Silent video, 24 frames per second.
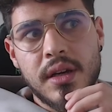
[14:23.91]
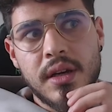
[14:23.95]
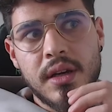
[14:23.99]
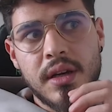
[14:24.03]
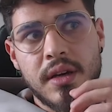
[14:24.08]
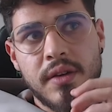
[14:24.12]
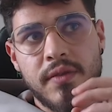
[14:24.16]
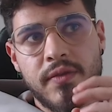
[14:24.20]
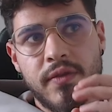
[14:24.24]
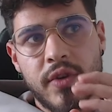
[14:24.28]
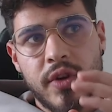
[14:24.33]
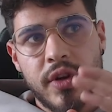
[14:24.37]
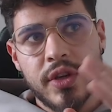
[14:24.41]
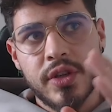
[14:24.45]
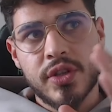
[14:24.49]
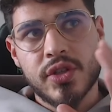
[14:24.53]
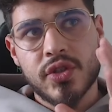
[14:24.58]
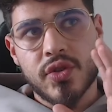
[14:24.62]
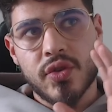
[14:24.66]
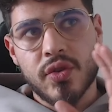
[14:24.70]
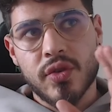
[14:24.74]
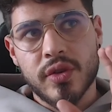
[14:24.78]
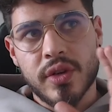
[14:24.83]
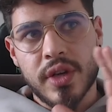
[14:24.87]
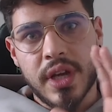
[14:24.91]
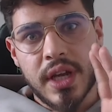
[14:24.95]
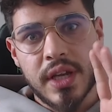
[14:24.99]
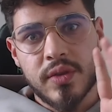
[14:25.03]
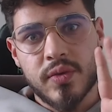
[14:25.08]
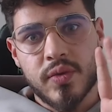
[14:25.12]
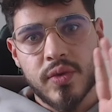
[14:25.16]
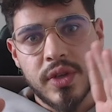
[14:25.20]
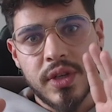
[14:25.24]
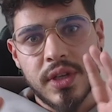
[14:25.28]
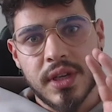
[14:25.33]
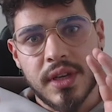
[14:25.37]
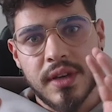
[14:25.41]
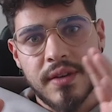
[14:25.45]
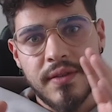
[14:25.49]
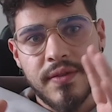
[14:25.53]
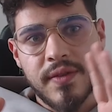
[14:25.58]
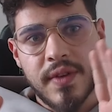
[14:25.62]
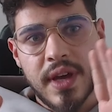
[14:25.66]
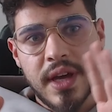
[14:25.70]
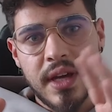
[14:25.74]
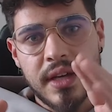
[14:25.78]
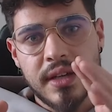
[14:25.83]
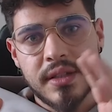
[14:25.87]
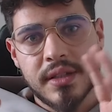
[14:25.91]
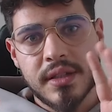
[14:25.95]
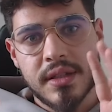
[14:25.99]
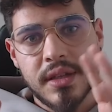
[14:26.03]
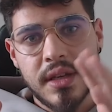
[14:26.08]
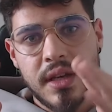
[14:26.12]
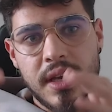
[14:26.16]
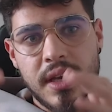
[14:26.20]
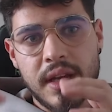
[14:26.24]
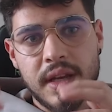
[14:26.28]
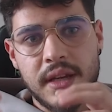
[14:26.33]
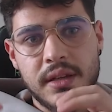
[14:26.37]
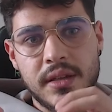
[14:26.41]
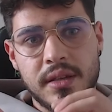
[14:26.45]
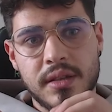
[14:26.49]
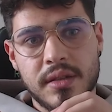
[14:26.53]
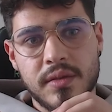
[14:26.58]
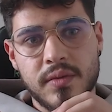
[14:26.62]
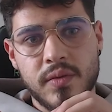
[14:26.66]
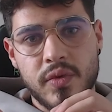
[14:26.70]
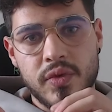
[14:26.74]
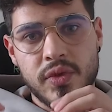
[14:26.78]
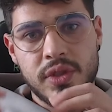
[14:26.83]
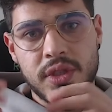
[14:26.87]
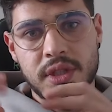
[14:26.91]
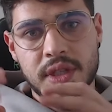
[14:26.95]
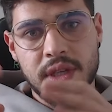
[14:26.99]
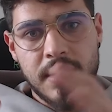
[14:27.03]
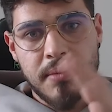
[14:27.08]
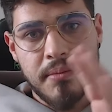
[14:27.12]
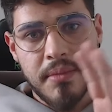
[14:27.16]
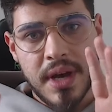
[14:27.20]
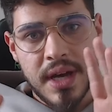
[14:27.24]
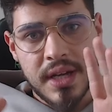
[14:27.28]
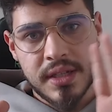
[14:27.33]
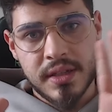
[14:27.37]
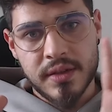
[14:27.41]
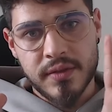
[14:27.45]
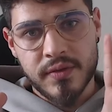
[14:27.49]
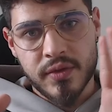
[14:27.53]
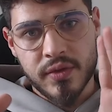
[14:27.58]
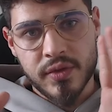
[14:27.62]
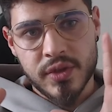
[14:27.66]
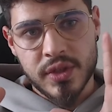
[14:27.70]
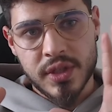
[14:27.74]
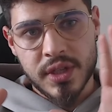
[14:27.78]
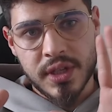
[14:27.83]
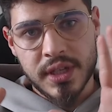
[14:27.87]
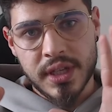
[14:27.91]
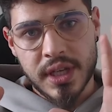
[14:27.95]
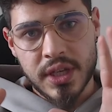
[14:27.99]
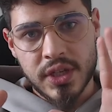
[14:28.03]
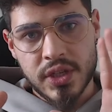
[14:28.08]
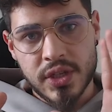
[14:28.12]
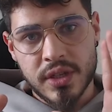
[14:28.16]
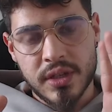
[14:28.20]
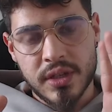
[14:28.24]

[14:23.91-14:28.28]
a very strong networking effect and we'll see a massive consolidation